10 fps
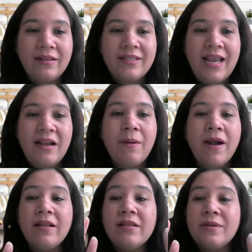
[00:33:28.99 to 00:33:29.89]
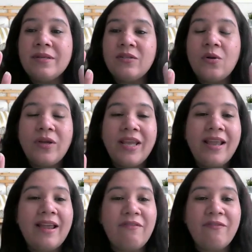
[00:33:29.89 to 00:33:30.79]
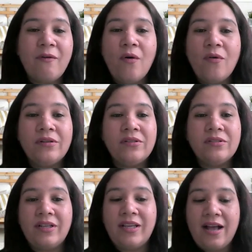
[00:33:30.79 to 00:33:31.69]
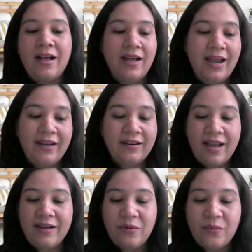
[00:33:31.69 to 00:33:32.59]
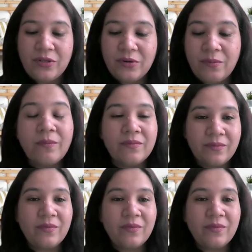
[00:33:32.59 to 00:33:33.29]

The sad part is we're just looking at phone. So yeah, I know what you.